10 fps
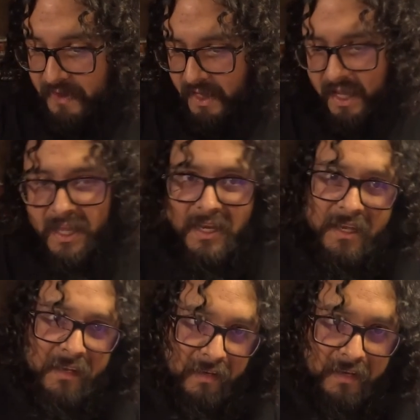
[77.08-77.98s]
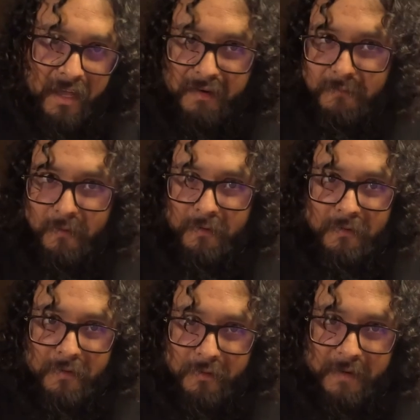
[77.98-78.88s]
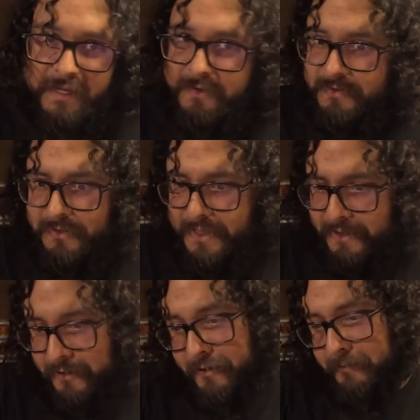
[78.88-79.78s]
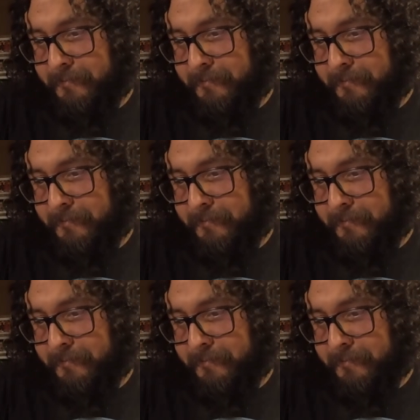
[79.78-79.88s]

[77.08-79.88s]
And not for 3 years or younger.